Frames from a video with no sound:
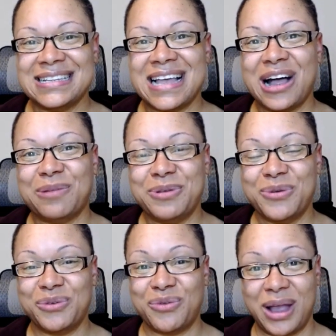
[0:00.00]
to help
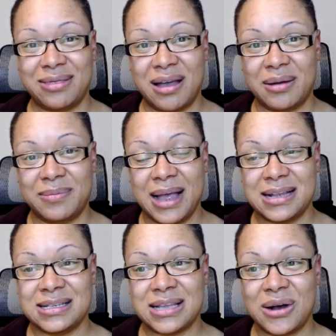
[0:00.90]
you avoid them.
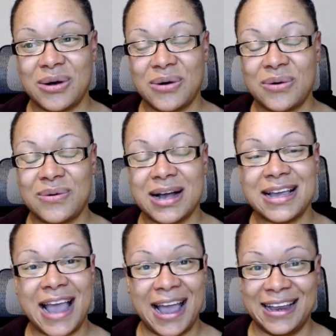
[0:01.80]
And so,
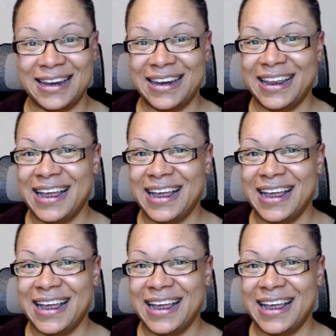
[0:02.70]
again,